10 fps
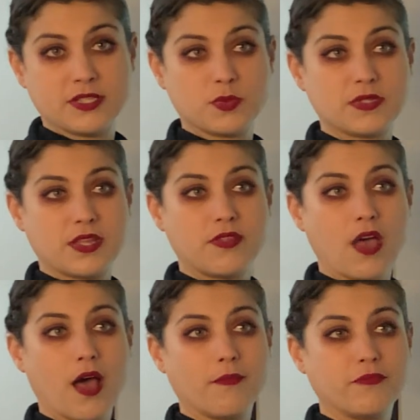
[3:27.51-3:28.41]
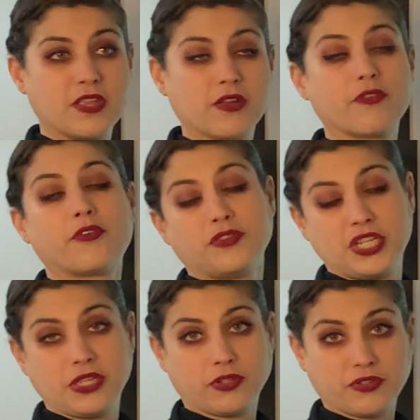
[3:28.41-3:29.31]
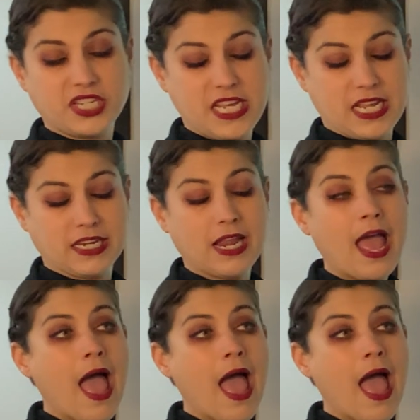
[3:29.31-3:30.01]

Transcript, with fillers: This was in um, the year 1313